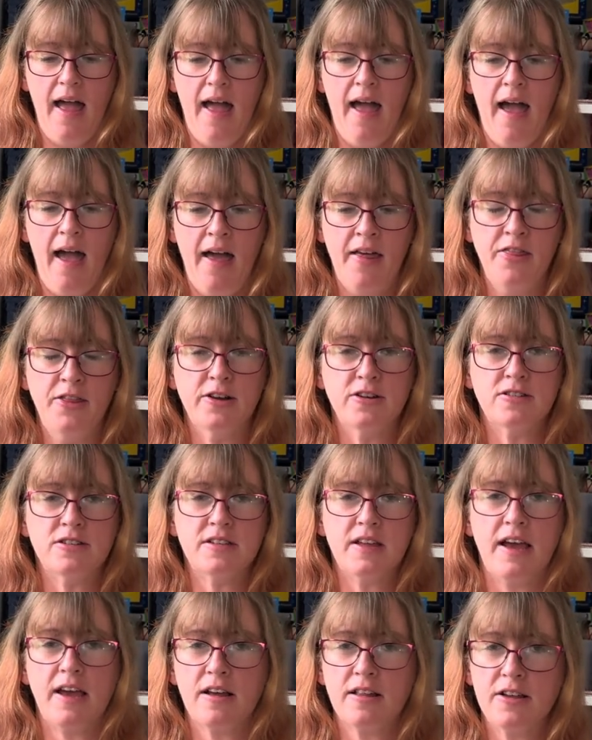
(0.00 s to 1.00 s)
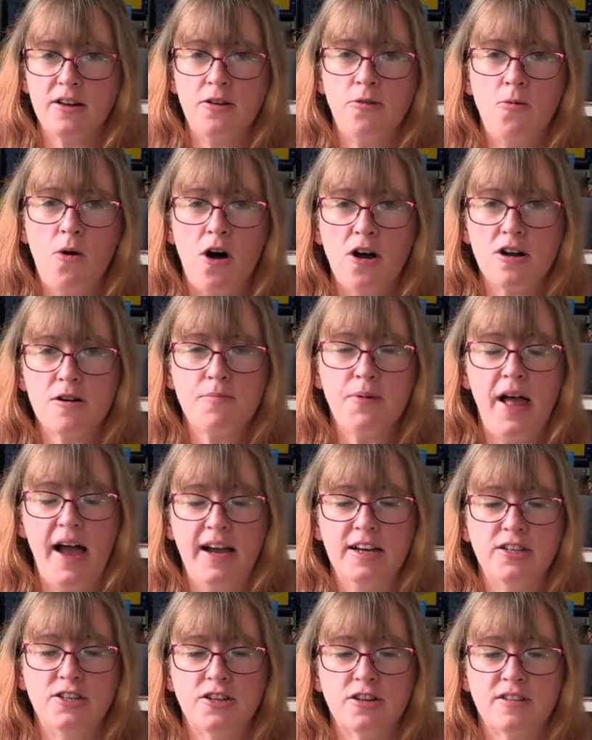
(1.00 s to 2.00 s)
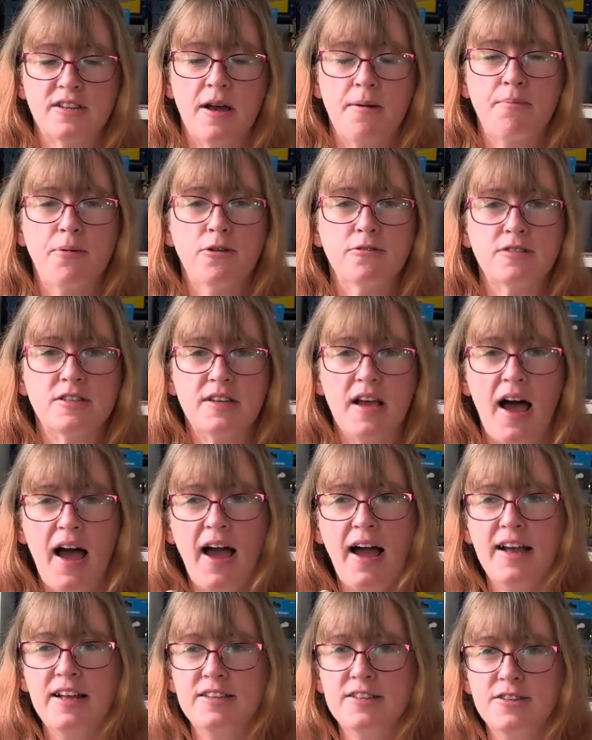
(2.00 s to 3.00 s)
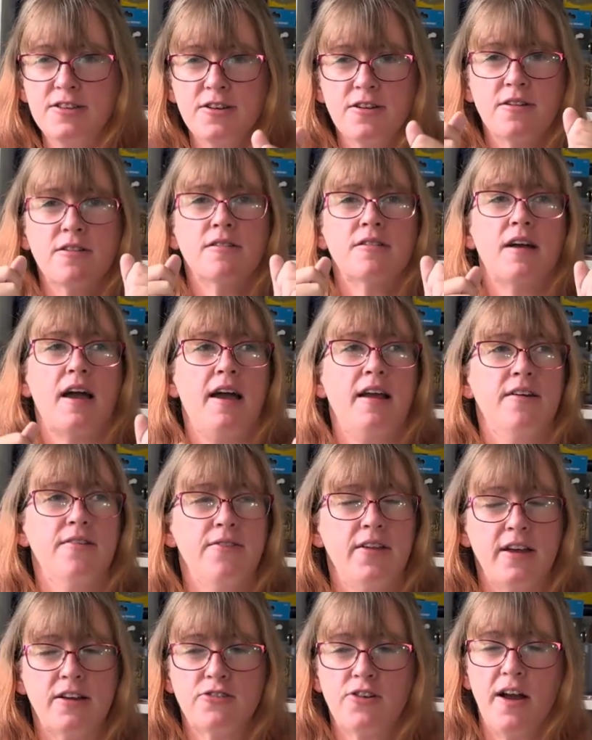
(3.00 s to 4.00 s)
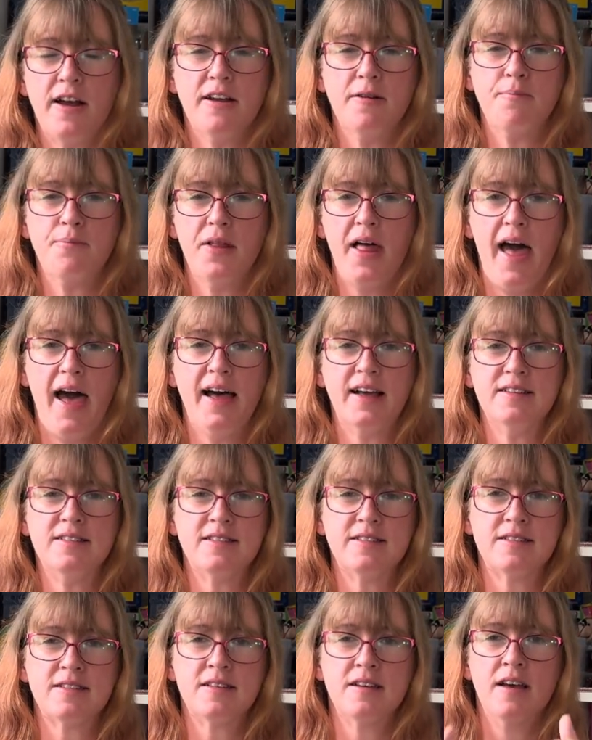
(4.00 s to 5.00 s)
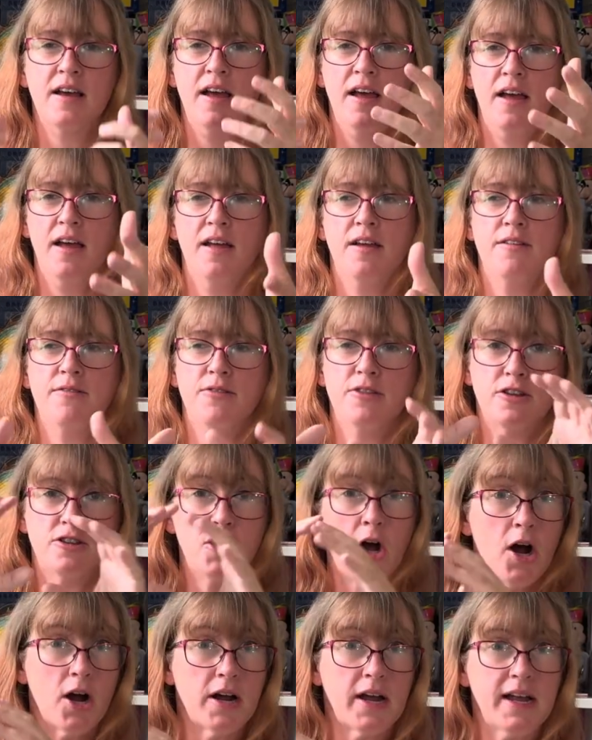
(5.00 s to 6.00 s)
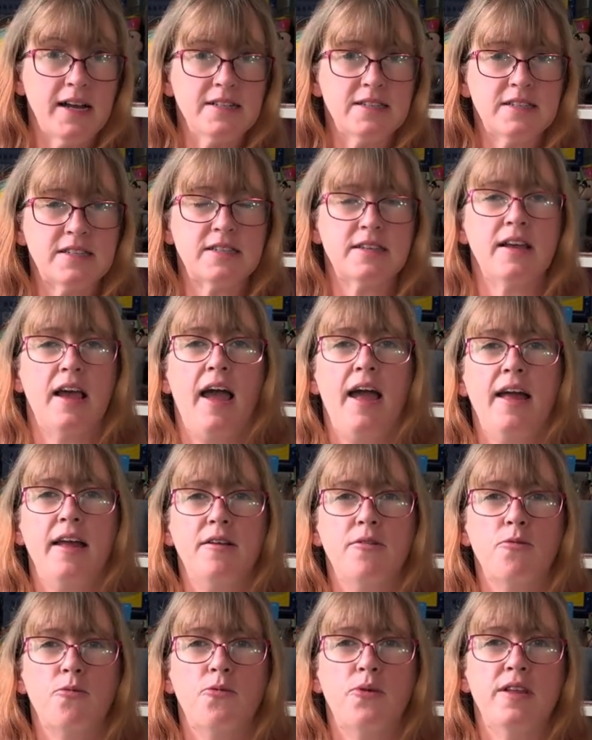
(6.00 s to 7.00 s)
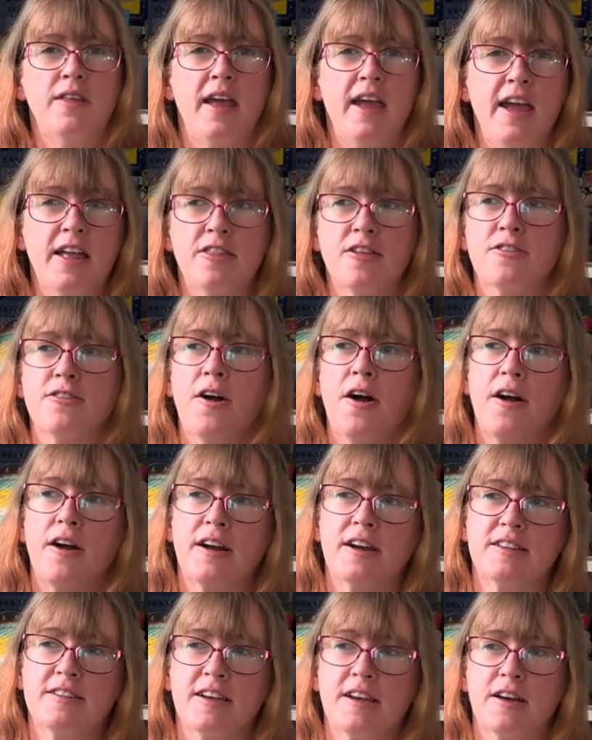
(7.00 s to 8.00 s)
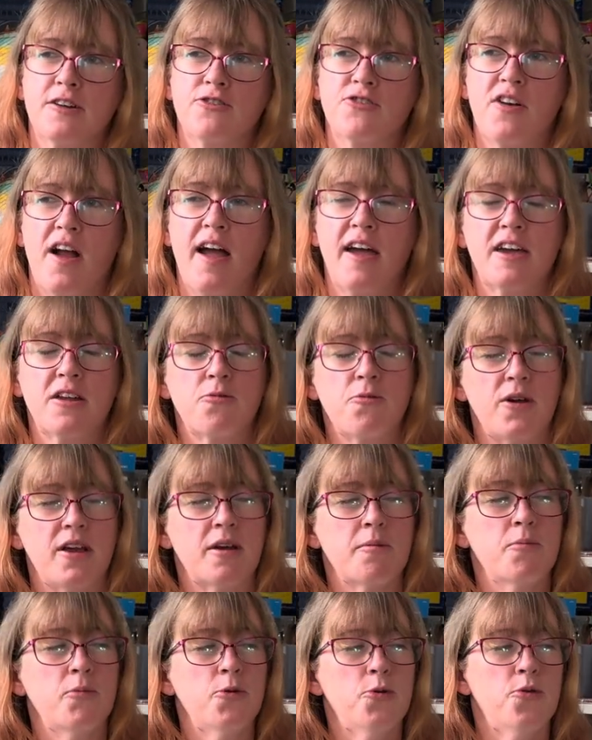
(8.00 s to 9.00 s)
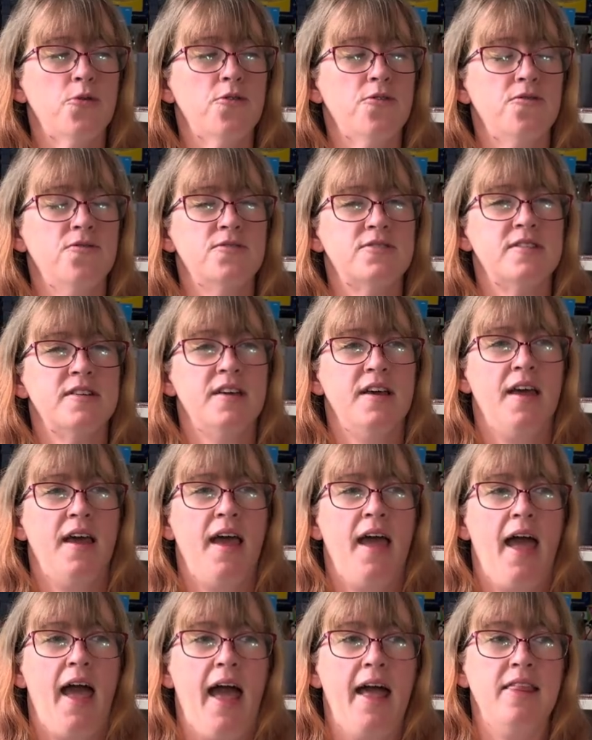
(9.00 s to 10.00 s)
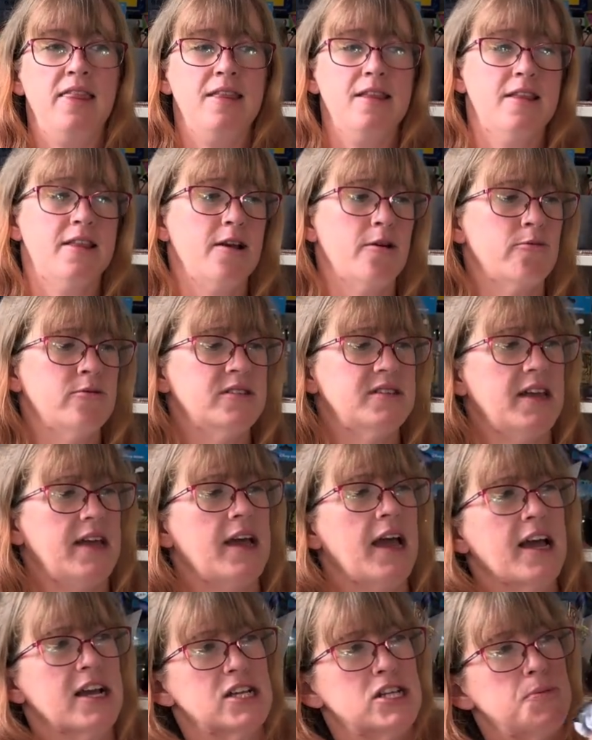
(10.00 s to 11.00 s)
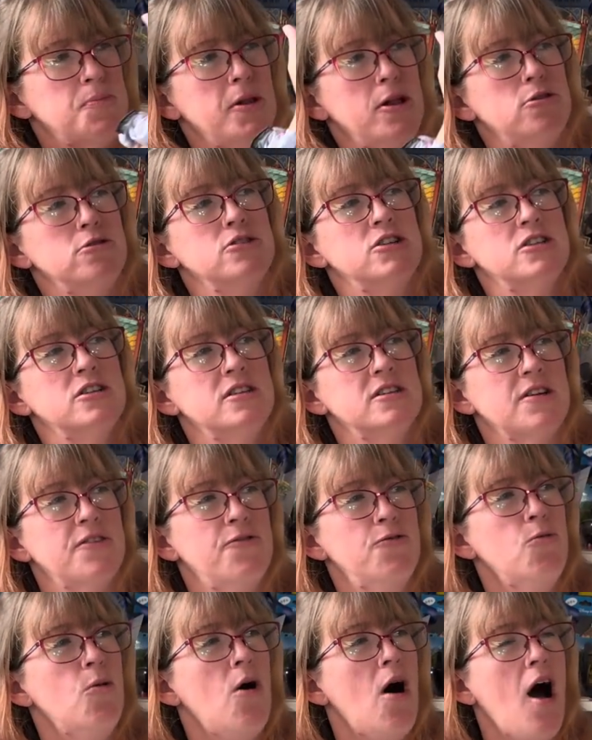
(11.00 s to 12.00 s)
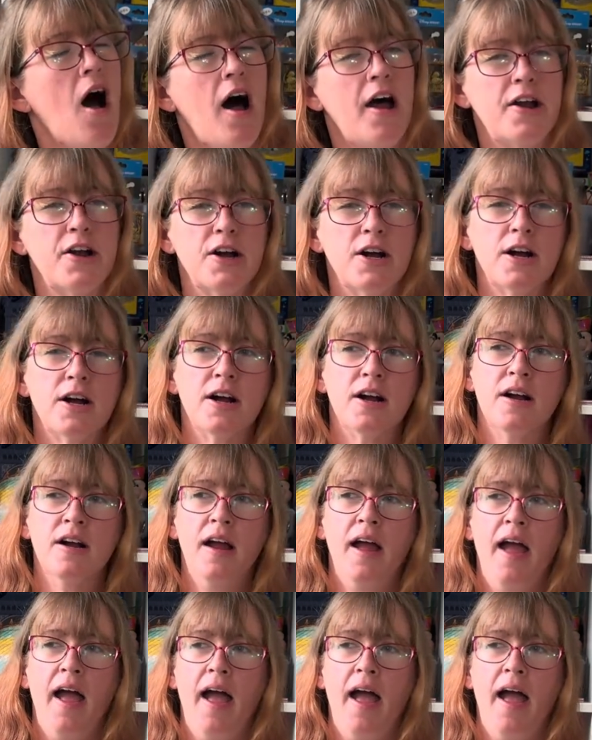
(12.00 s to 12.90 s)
and there's like little water blasters on both sides, and they're kind of like trying to blast the targets, and when they hit the targets, like a dragon wing moved, and there was like explosions of water.